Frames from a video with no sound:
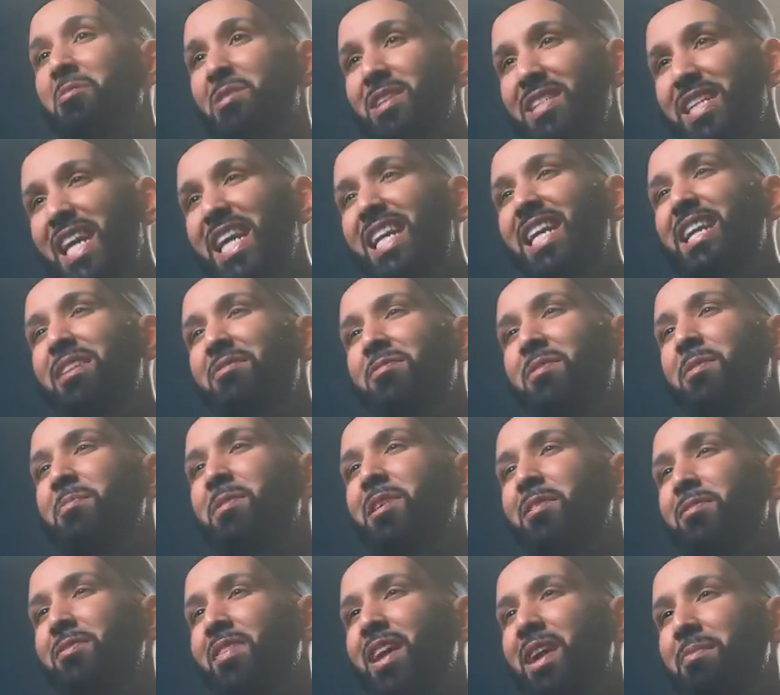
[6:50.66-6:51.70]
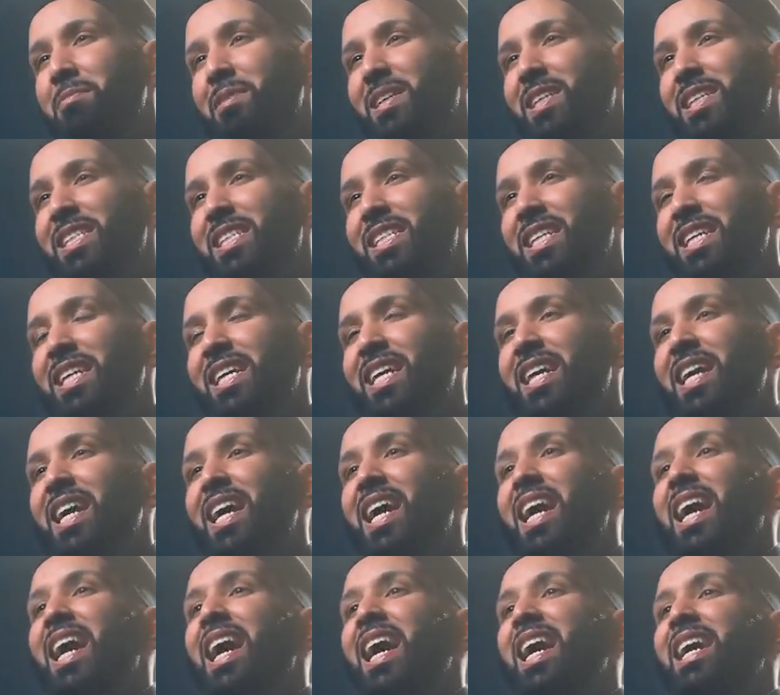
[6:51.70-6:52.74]
They were taken from their families
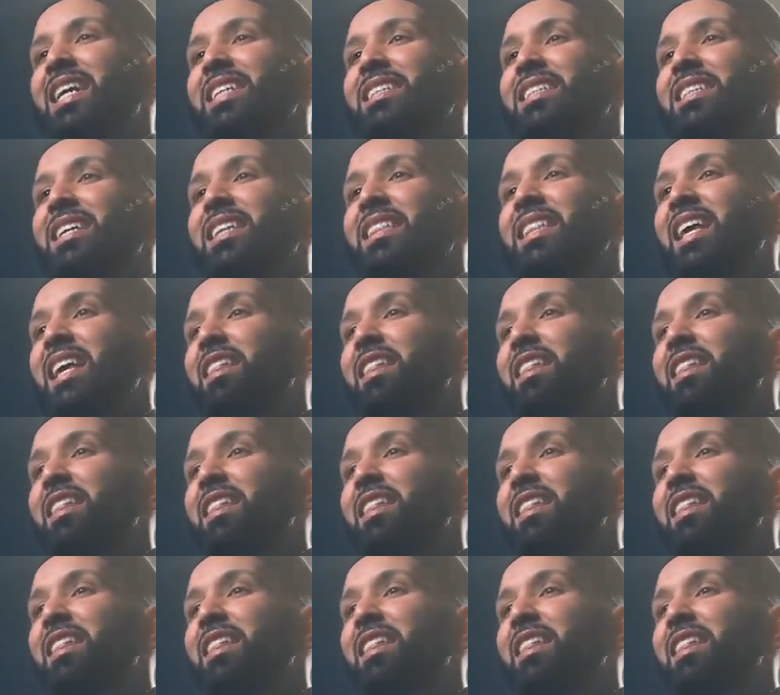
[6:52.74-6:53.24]
and